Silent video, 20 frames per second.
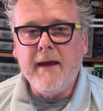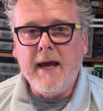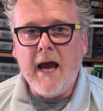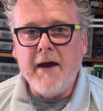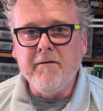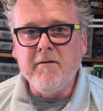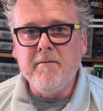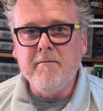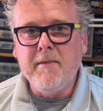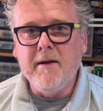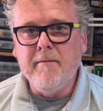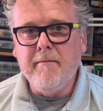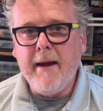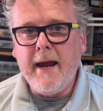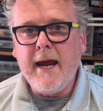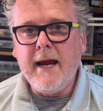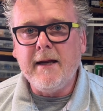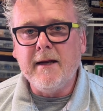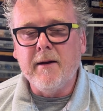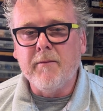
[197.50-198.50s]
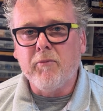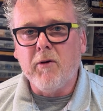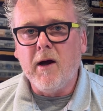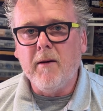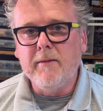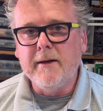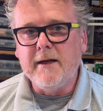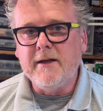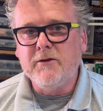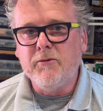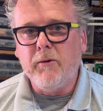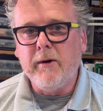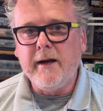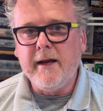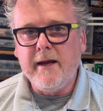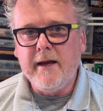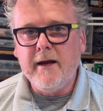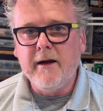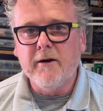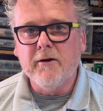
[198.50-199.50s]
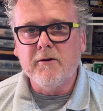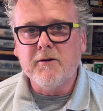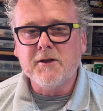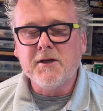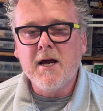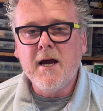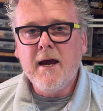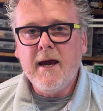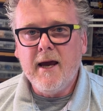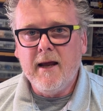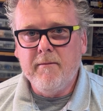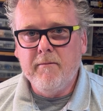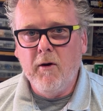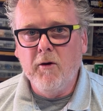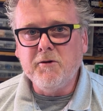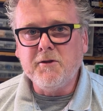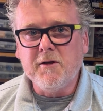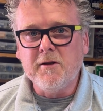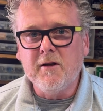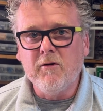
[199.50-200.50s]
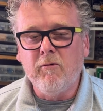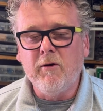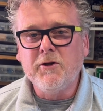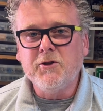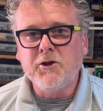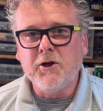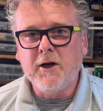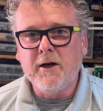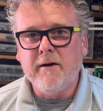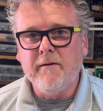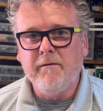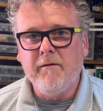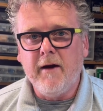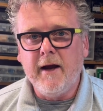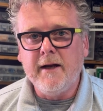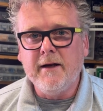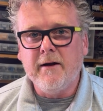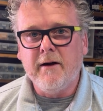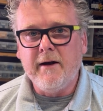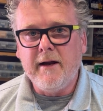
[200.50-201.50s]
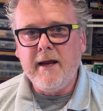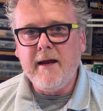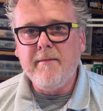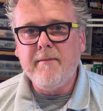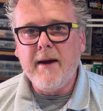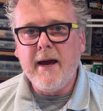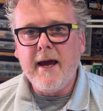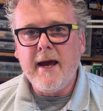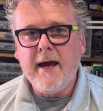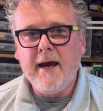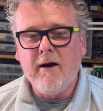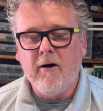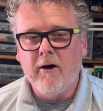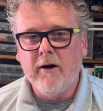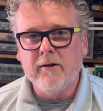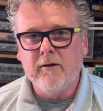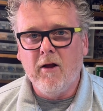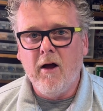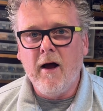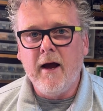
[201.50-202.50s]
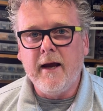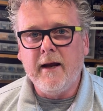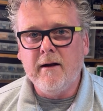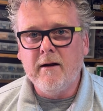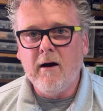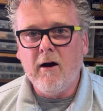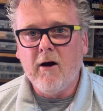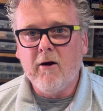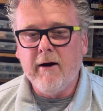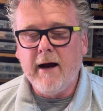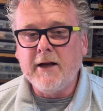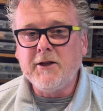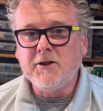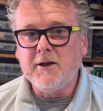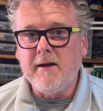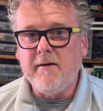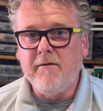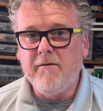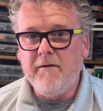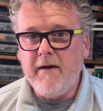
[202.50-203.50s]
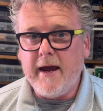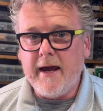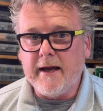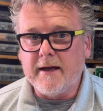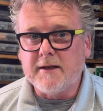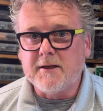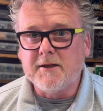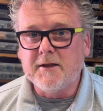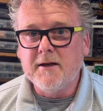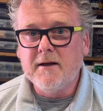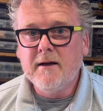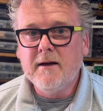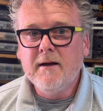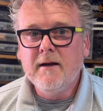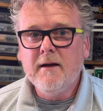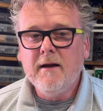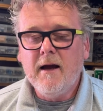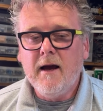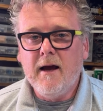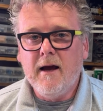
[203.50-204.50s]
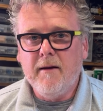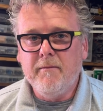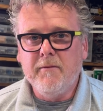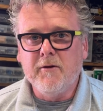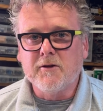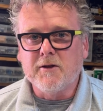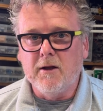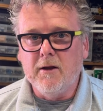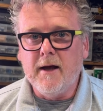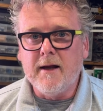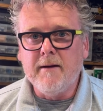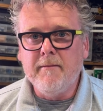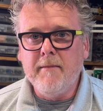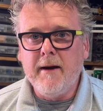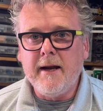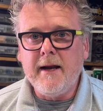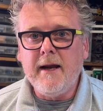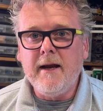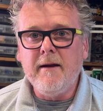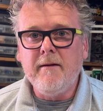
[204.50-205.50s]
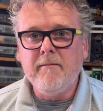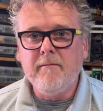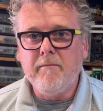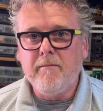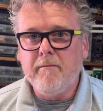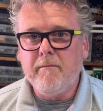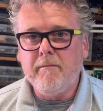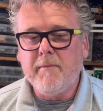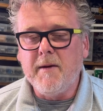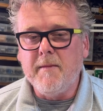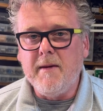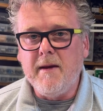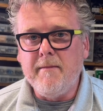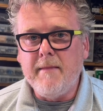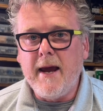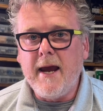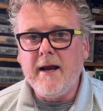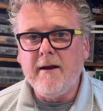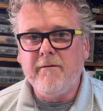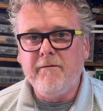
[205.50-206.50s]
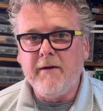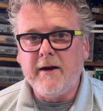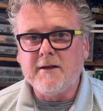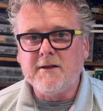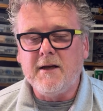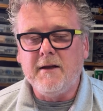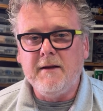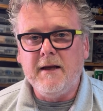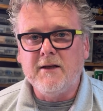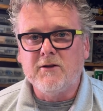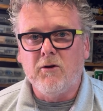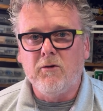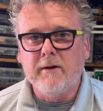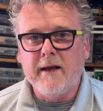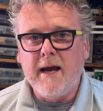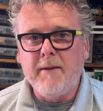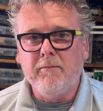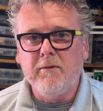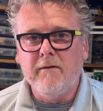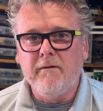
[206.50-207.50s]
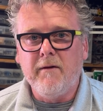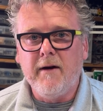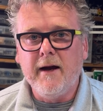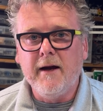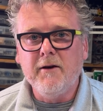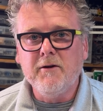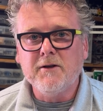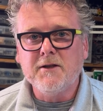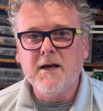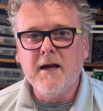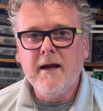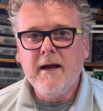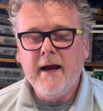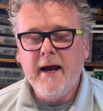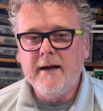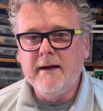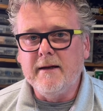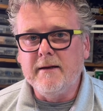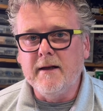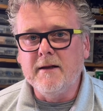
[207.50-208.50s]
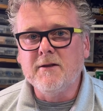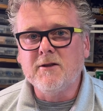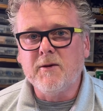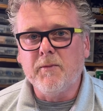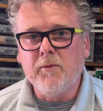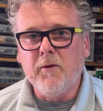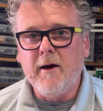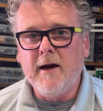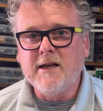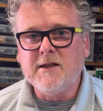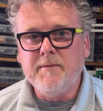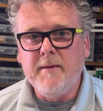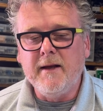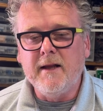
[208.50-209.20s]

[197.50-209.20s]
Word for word: they haven't been made in probably 20 years, and most of the ones you're going to find on eBay online are actually fakes. Uh, there's a lot of money to be made fixing these old amplifiers, and it doesn't surprise